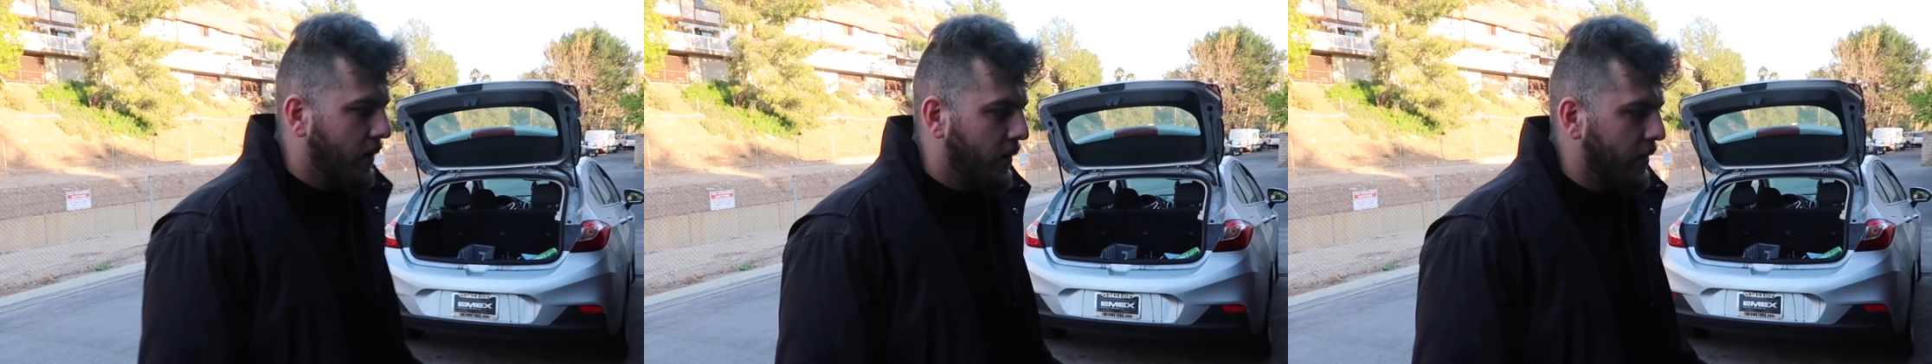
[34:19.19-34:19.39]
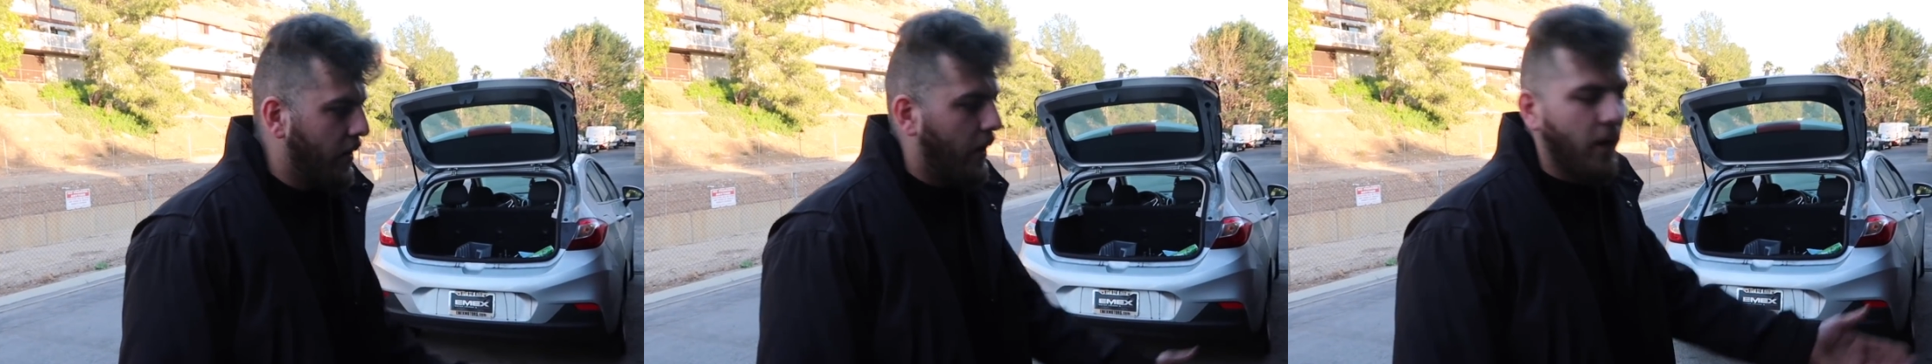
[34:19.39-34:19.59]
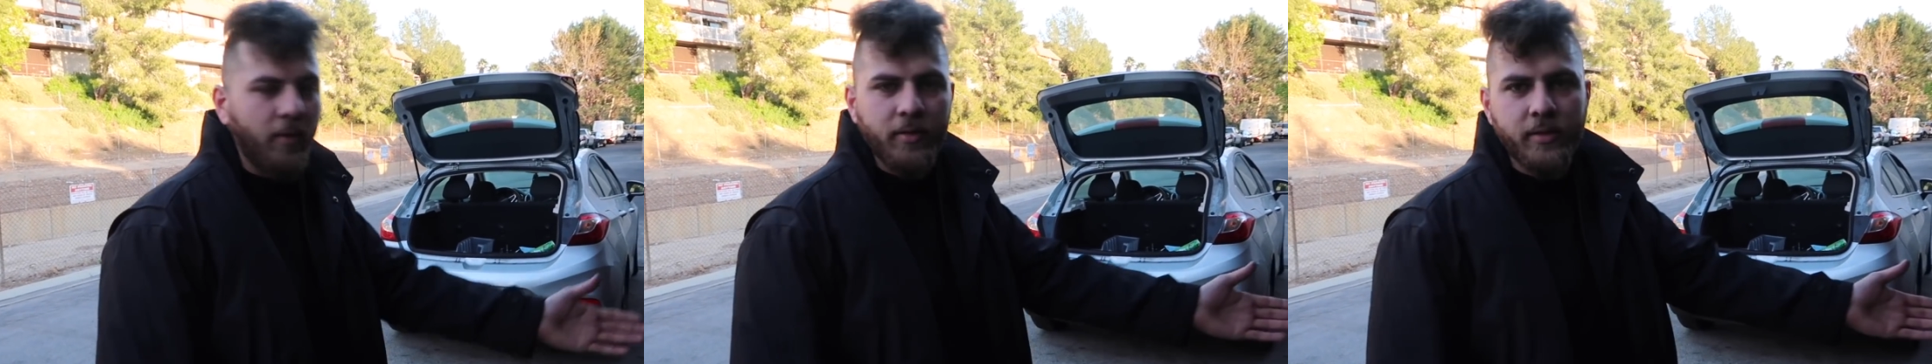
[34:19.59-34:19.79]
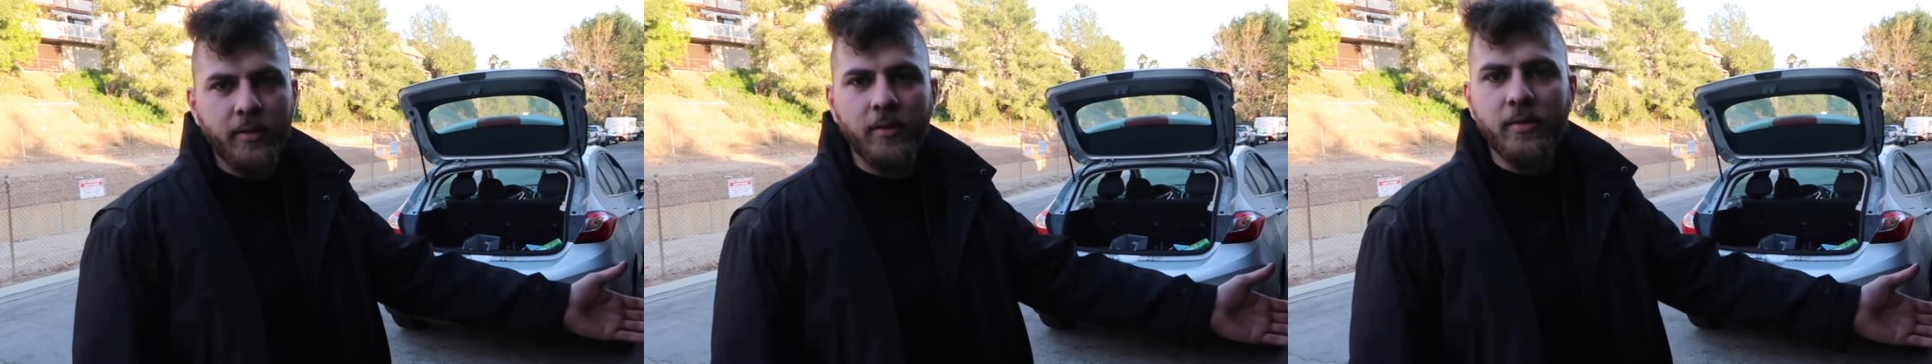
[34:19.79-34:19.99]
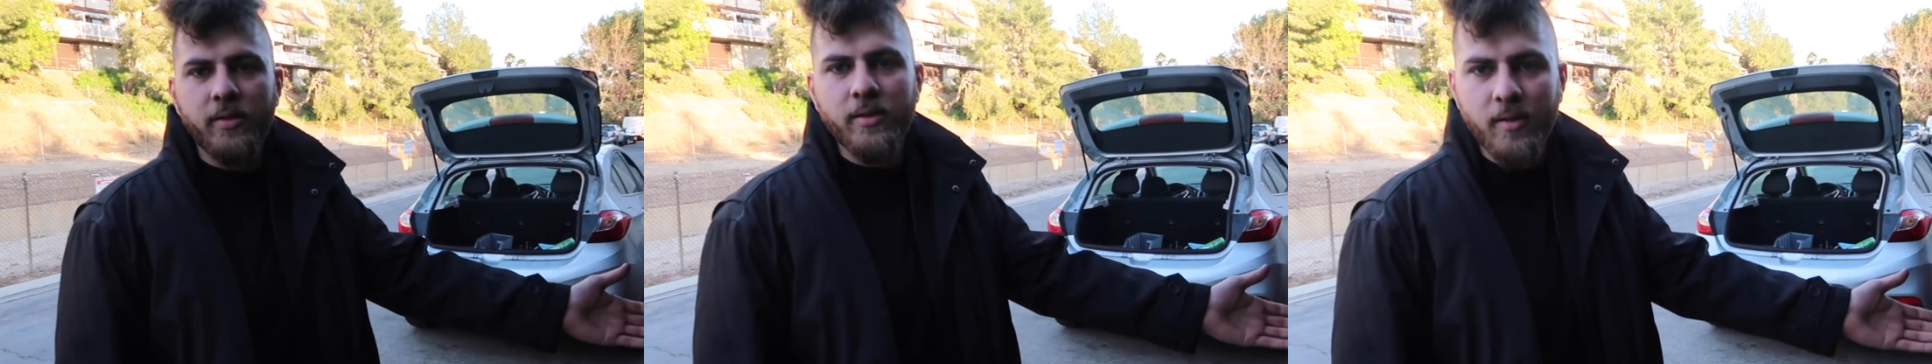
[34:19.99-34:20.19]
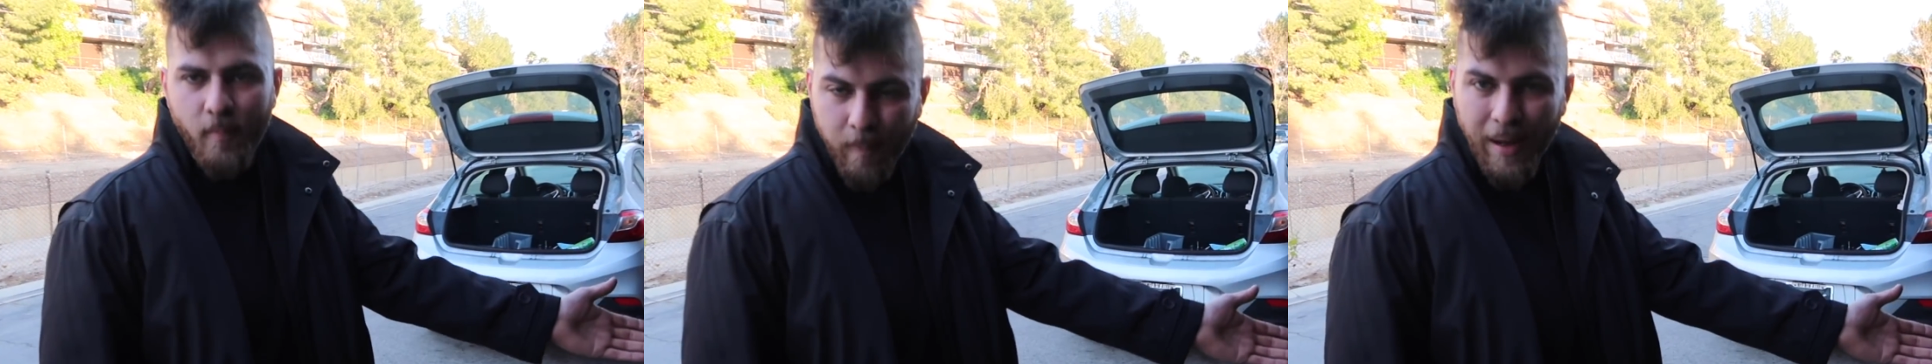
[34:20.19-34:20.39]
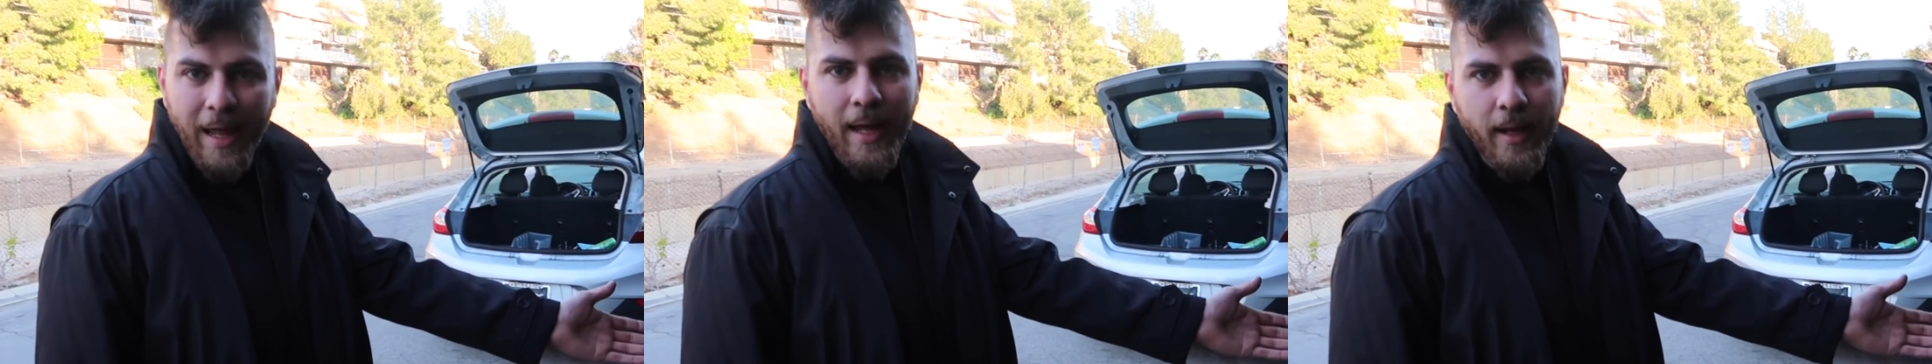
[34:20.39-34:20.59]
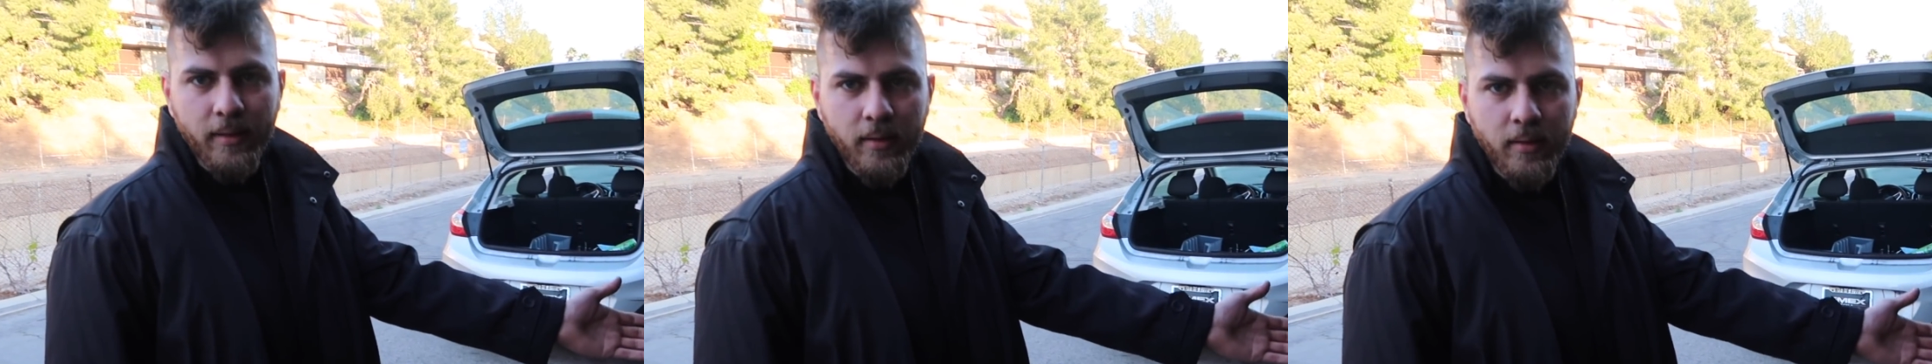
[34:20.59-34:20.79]
You know, obviously this isn't
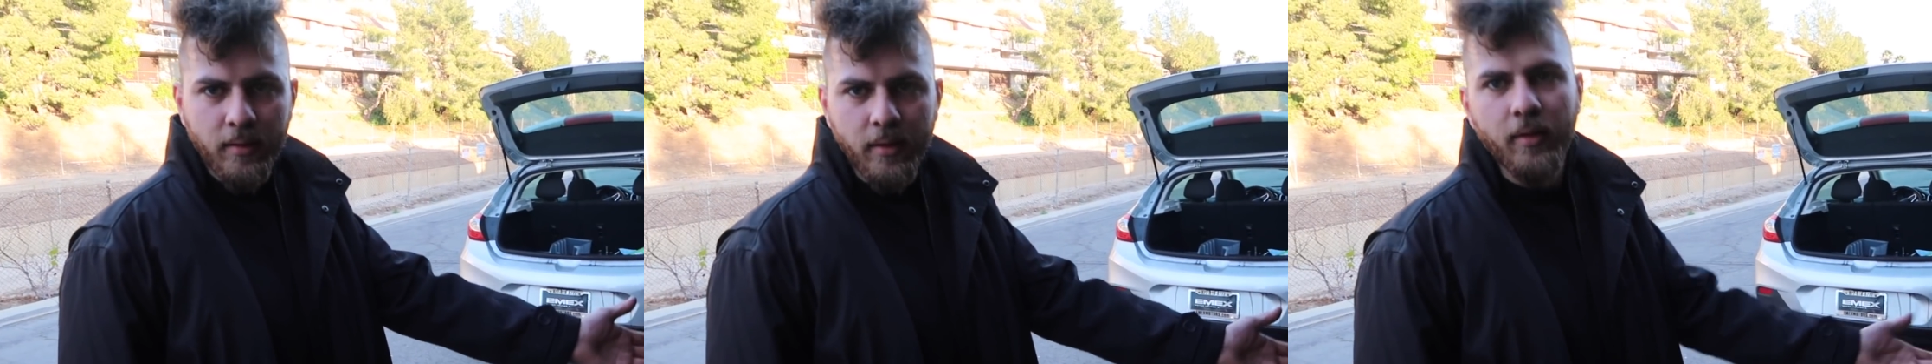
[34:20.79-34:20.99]
planned.